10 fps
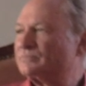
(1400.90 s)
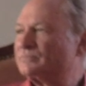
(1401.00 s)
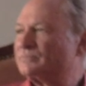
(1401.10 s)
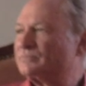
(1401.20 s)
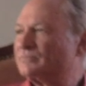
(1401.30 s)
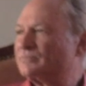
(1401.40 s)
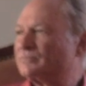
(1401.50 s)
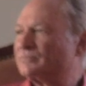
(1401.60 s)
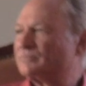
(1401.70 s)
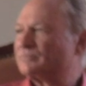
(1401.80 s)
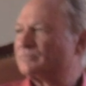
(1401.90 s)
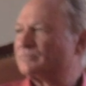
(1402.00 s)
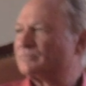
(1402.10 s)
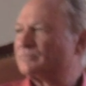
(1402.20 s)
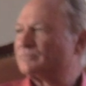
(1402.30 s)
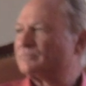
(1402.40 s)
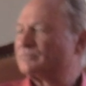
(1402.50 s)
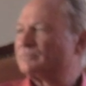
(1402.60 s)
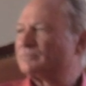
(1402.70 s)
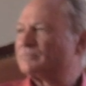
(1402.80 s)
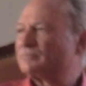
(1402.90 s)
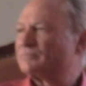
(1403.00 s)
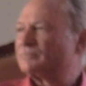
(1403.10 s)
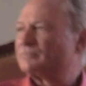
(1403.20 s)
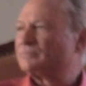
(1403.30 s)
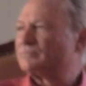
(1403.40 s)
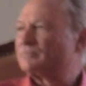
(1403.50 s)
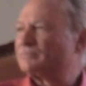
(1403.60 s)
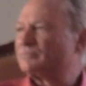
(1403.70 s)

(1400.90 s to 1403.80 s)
(silent)